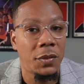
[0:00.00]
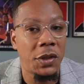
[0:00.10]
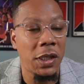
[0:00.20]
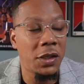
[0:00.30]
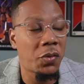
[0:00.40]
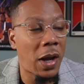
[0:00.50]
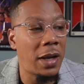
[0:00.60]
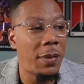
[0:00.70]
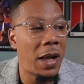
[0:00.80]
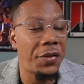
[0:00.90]
She's right
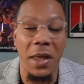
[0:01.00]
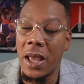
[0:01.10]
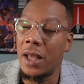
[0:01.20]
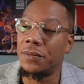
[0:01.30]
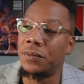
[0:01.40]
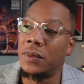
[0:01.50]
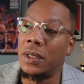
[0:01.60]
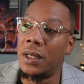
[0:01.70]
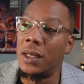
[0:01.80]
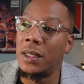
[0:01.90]
about that.
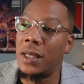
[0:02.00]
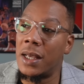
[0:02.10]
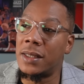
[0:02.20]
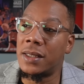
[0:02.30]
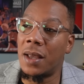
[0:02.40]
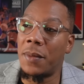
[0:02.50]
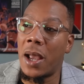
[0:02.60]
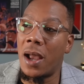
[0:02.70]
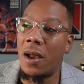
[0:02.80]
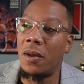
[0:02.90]
Yet
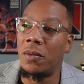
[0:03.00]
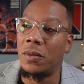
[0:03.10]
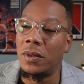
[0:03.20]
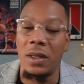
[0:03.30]
somehow